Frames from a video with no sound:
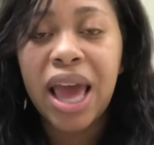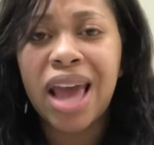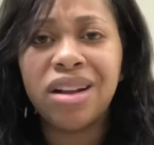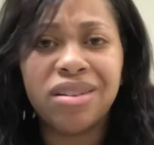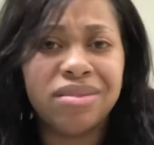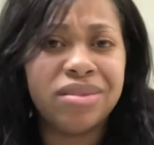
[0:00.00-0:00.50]

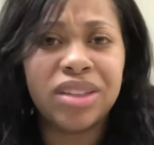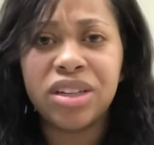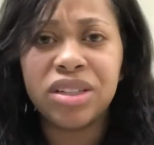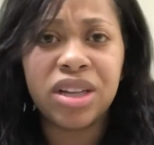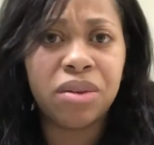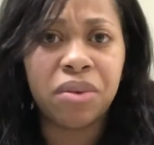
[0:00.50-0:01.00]
And
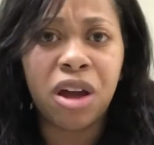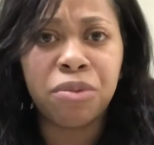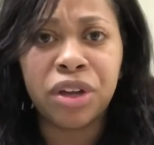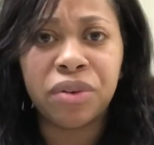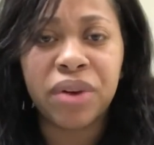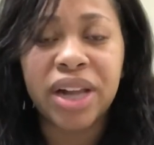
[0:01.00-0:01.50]
there's nothing wrong with
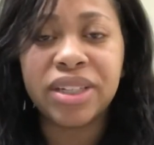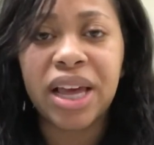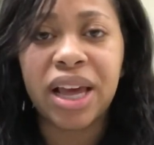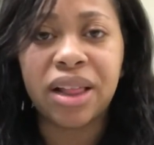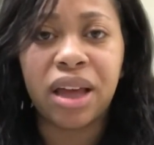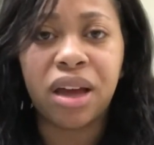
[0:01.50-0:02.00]
being a rad
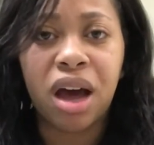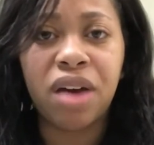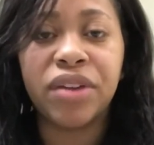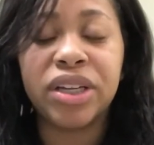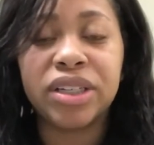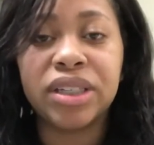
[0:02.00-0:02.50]
tech, like
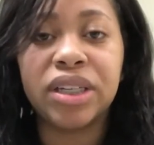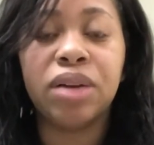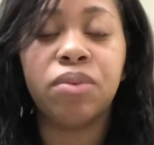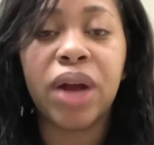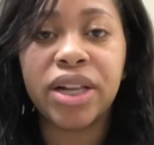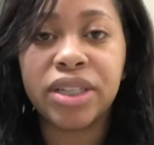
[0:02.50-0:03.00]
obviously
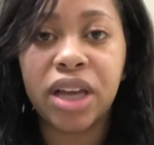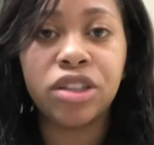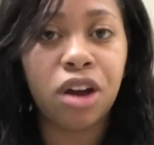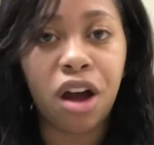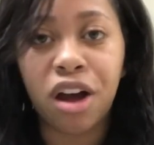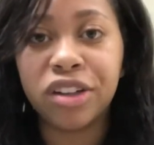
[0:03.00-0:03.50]
rad techs
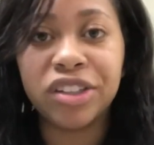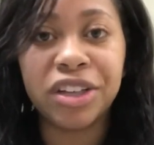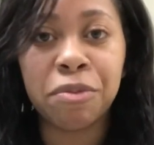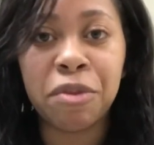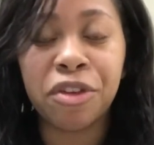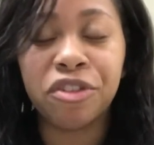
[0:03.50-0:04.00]
are
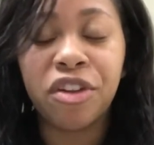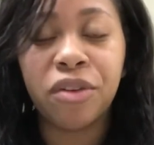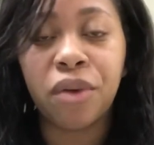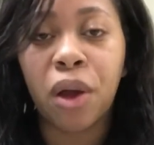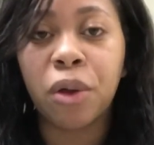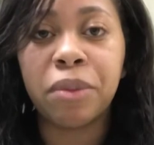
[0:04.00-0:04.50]
awesome and there's
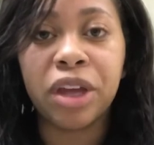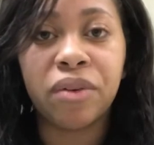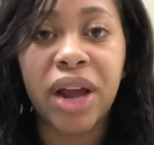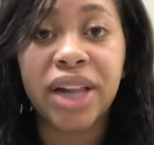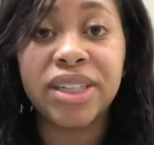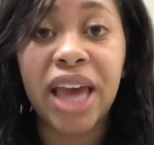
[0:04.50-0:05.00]
nothing wrong with being a
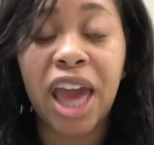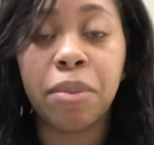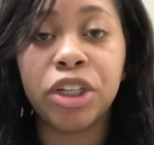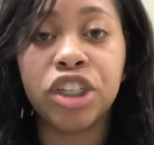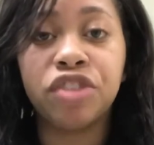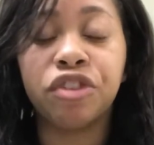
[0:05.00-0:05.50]
rad tech,
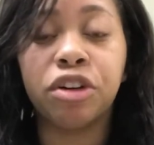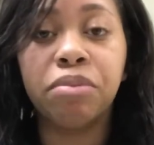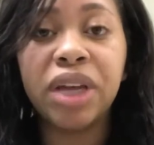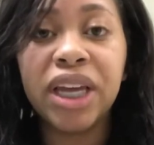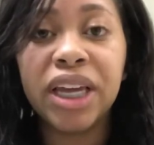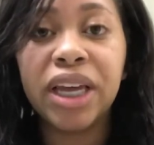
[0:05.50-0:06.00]
but just for
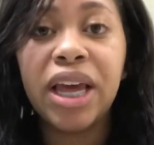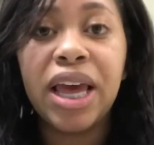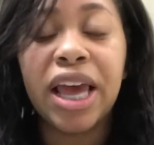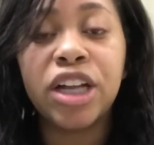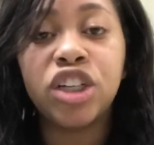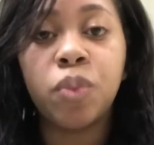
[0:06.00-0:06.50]
me,
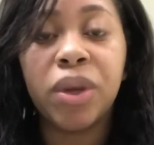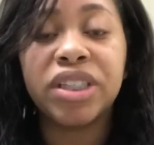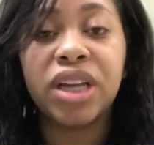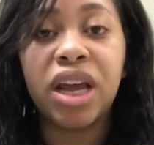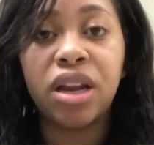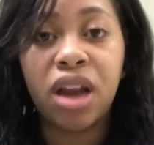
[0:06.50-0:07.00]
it just
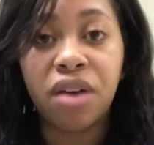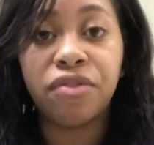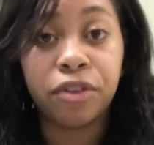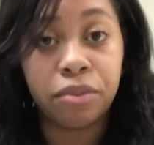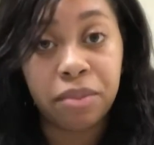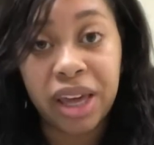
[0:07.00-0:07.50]
wasn't enough
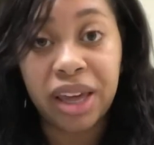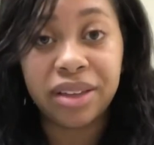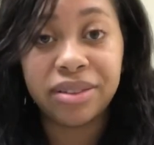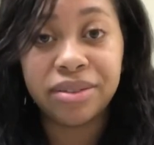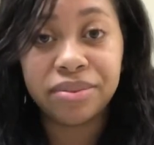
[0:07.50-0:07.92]
for me.